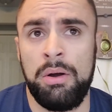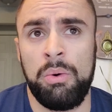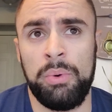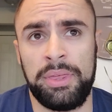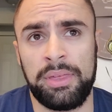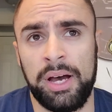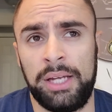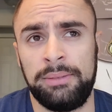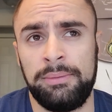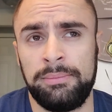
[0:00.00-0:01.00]
we
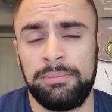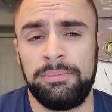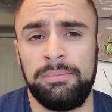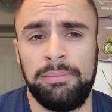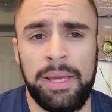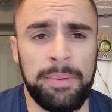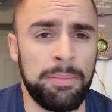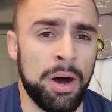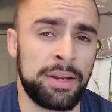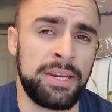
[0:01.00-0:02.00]
thought maybe
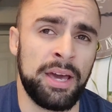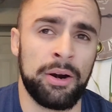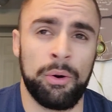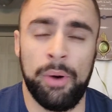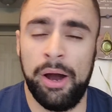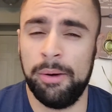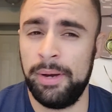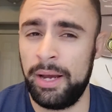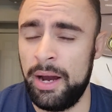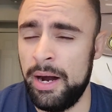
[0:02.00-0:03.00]
Montana or
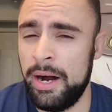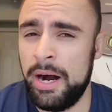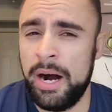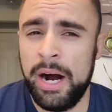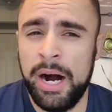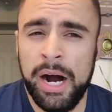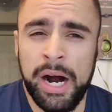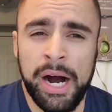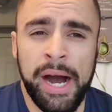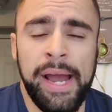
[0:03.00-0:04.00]
Wyoming,
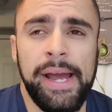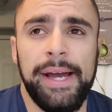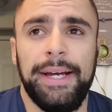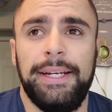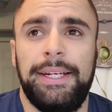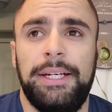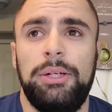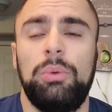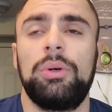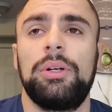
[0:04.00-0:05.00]
and
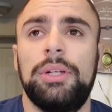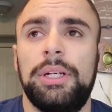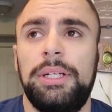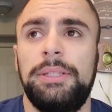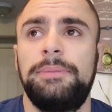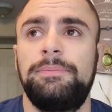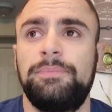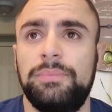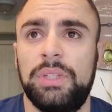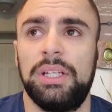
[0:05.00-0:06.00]
we're
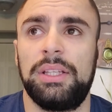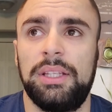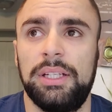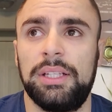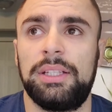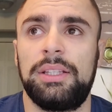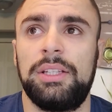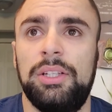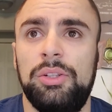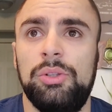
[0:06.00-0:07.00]
the
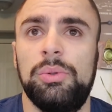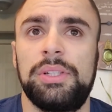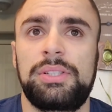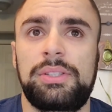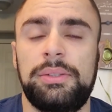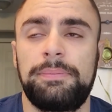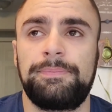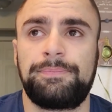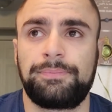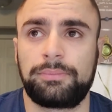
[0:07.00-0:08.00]
newest
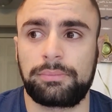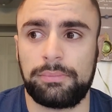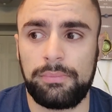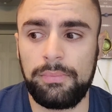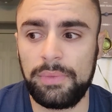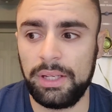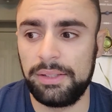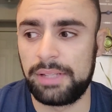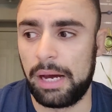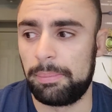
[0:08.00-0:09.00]

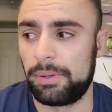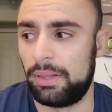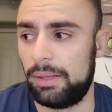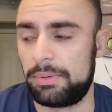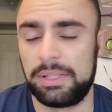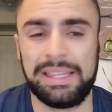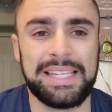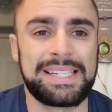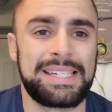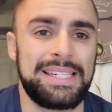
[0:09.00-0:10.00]
top of the
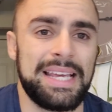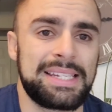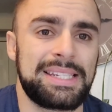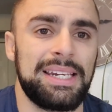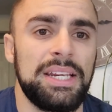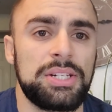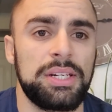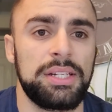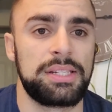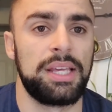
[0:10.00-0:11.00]
list destination is